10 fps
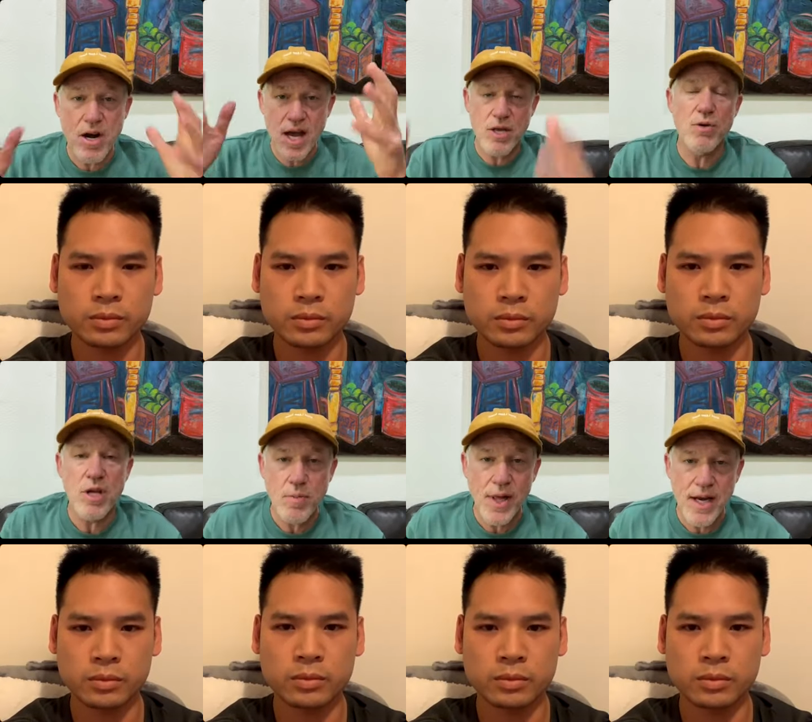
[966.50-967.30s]
Speaker 1: not
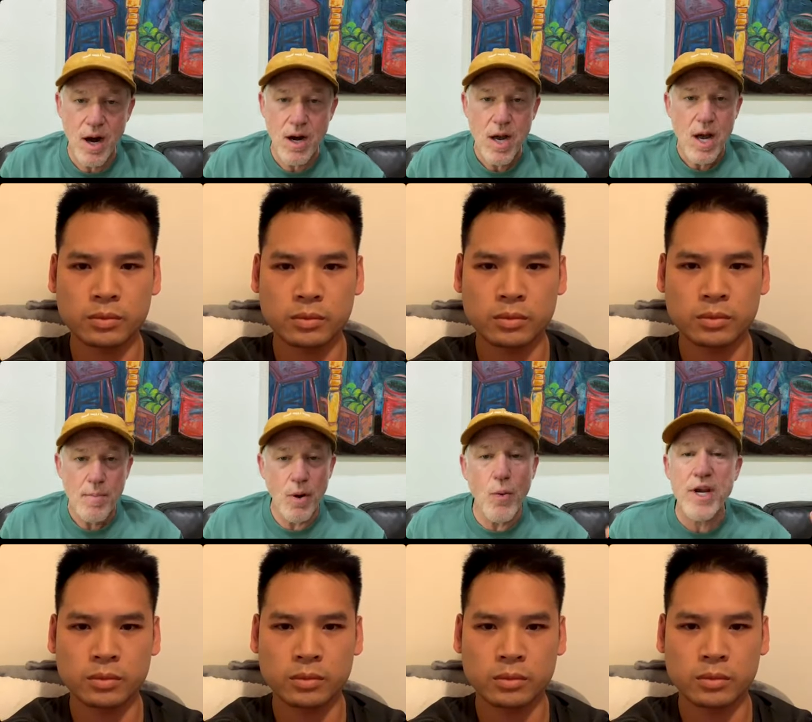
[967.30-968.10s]
uniplanar.
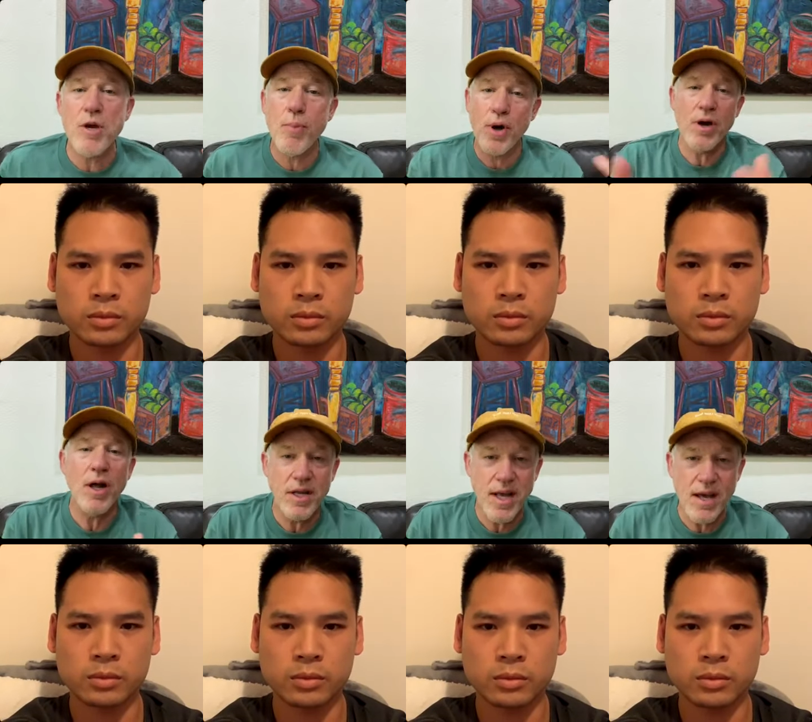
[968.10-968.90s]
But when do you put it all
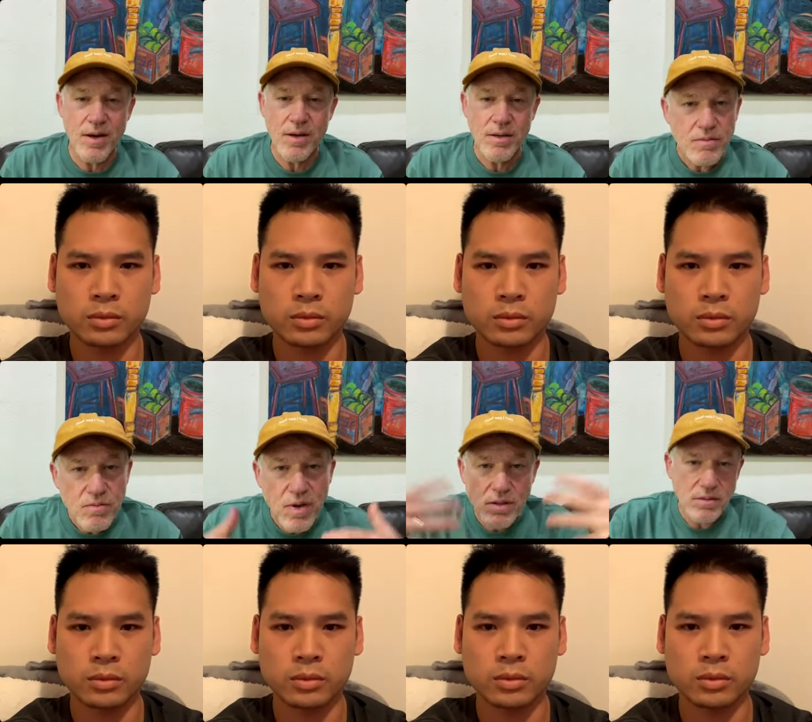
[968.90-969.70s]
together?
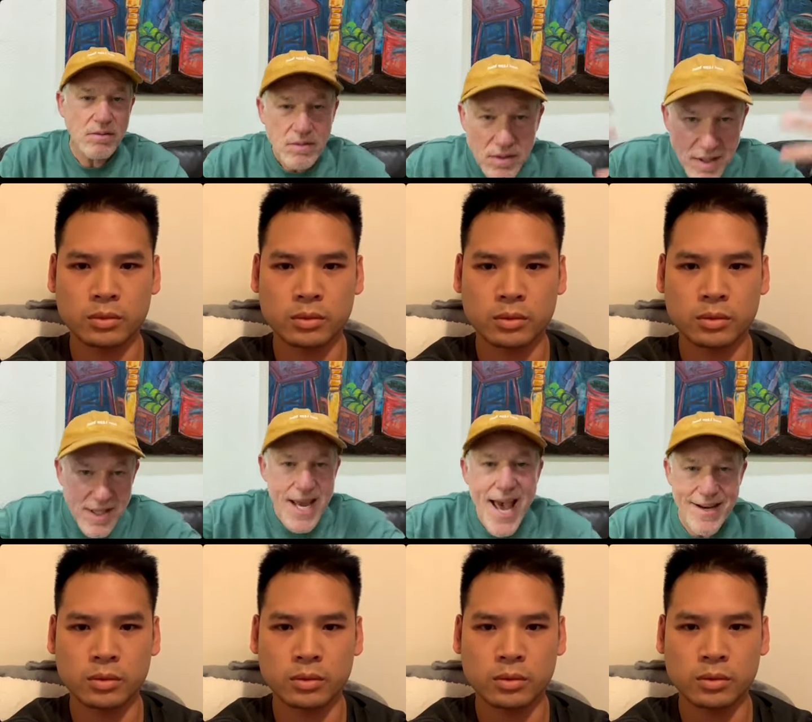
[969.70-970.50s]
Well, in
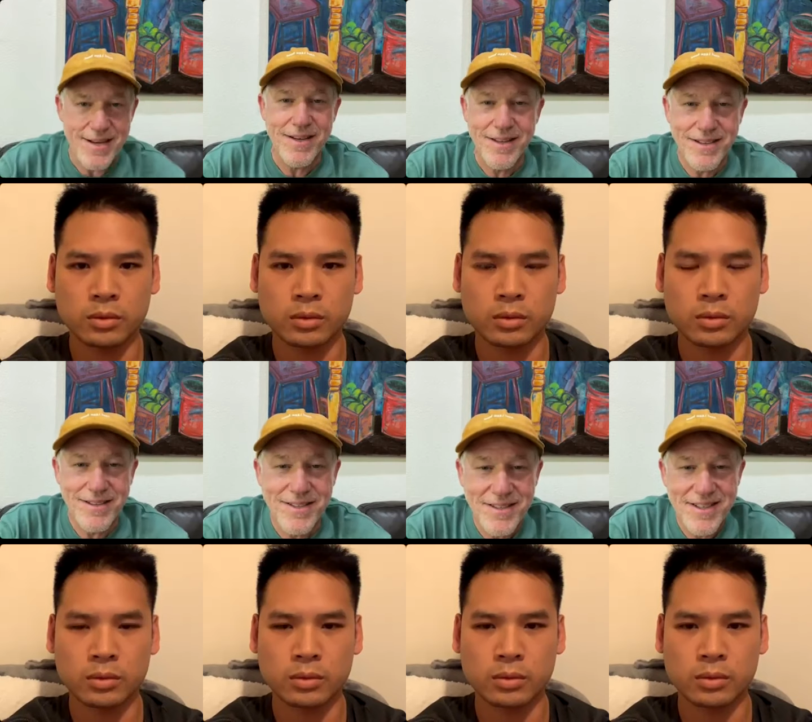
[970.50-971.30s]
the end.
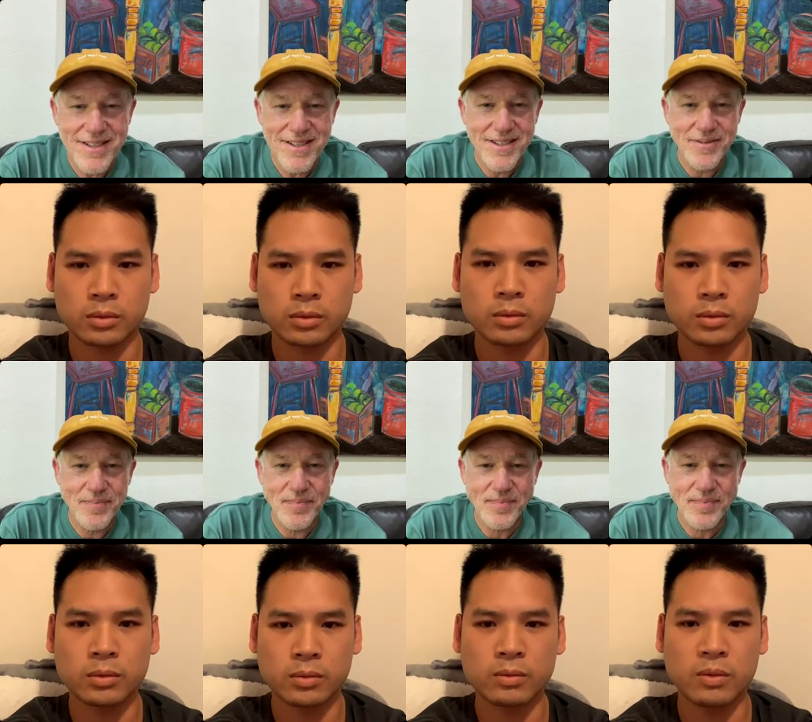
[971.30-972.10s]

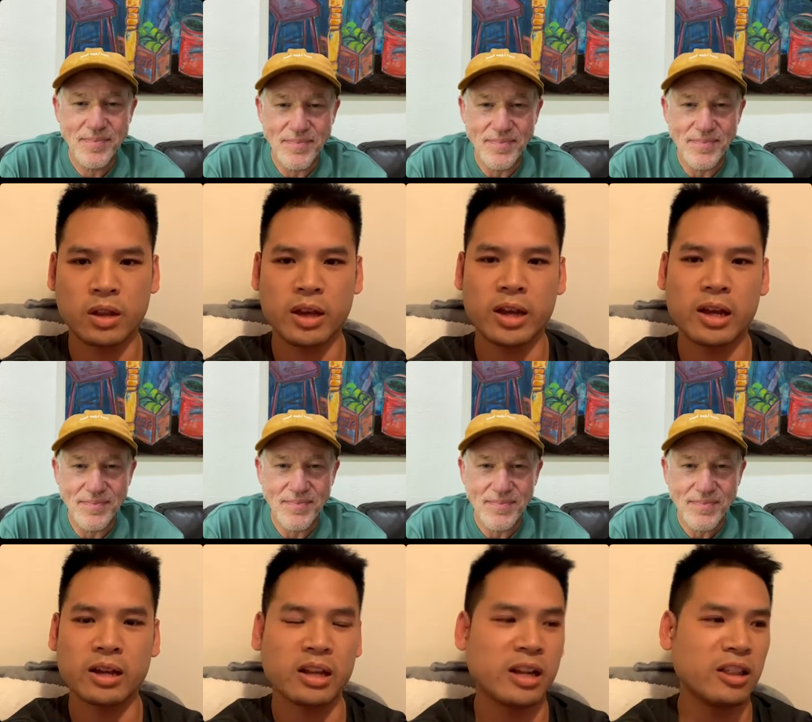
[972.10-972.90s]
Speaker 2: Yeah,
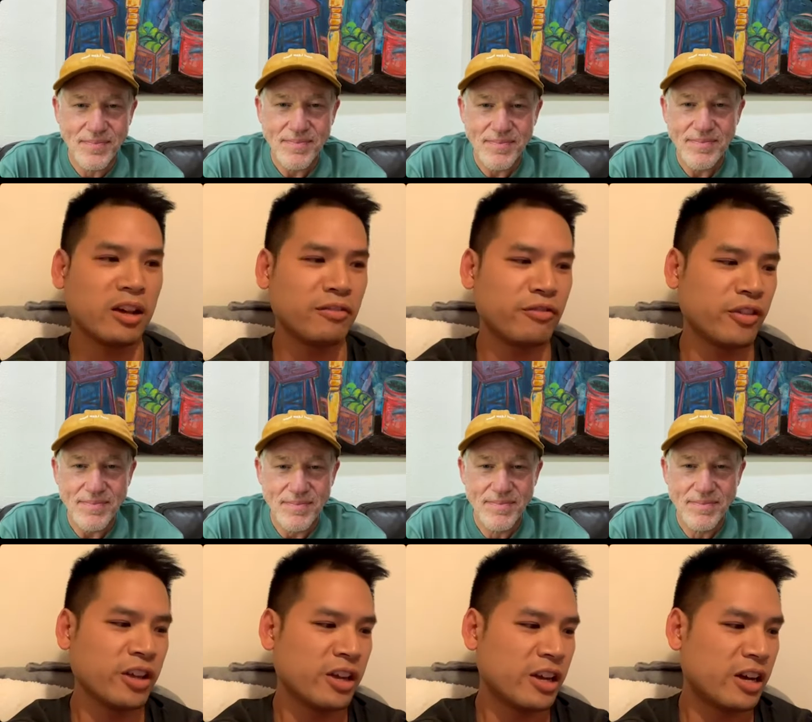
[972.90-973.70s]
I, I love,
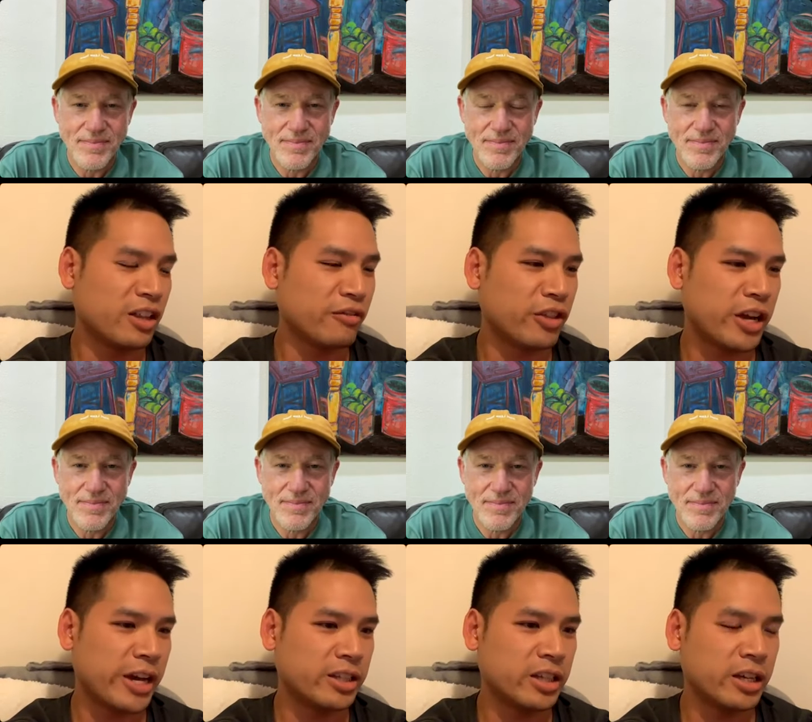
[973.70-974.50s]
I love the
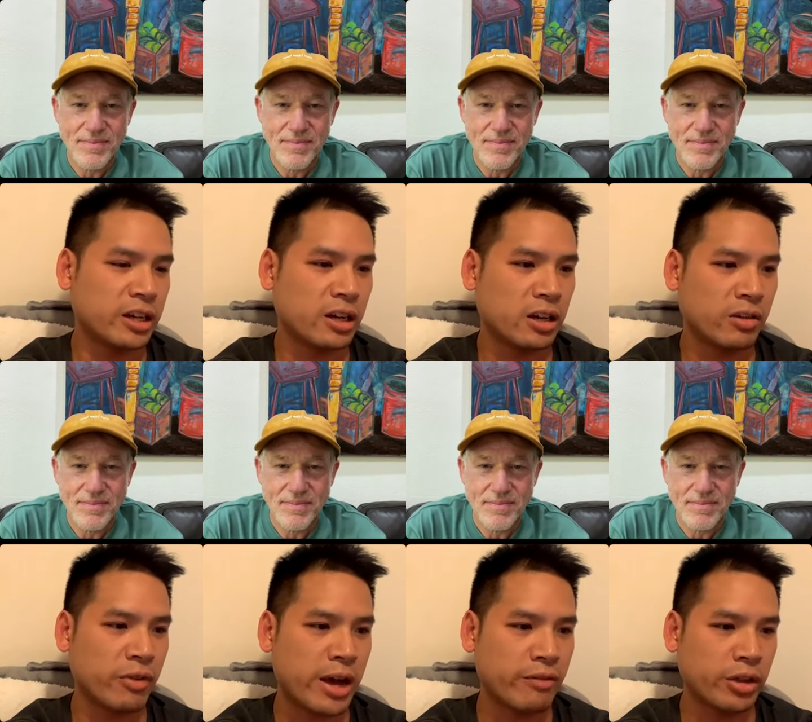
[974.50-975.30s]
idea of
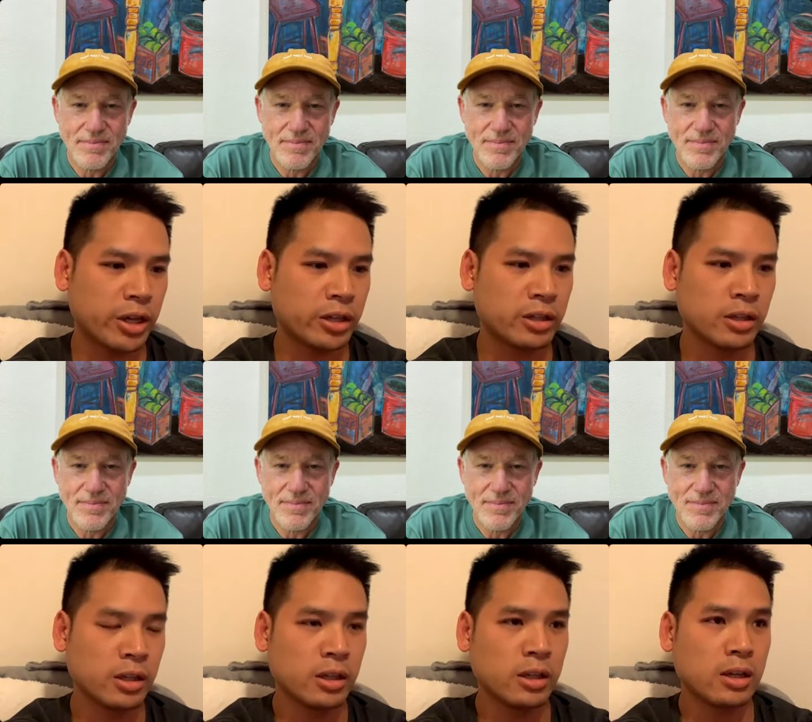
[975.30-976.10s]
having
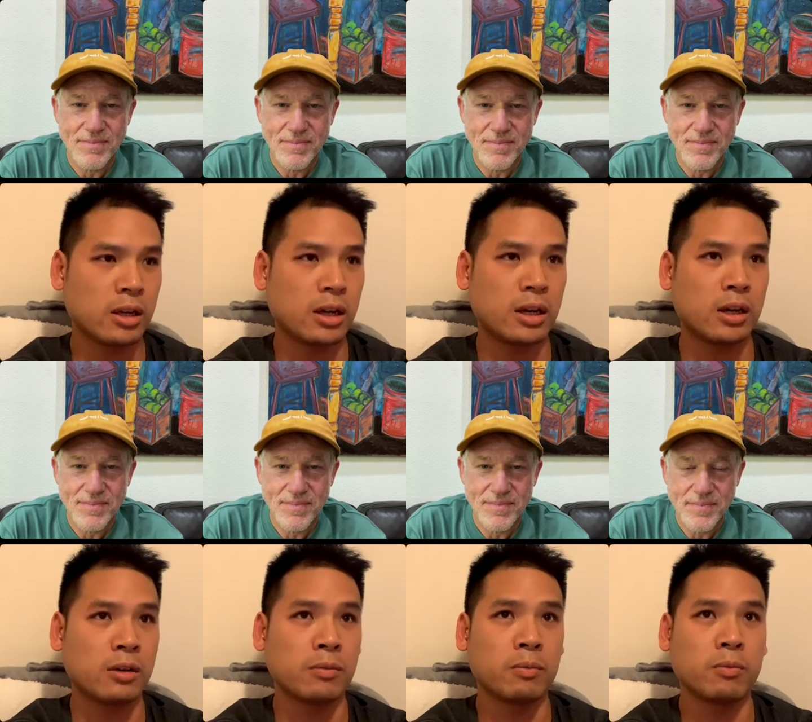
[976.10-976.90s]
uh,
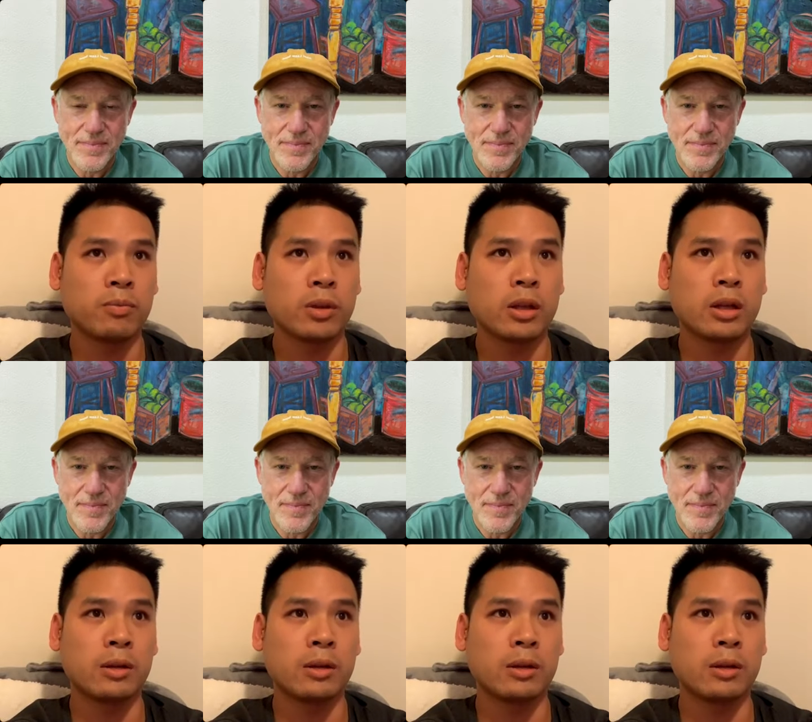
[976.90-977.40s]
uh,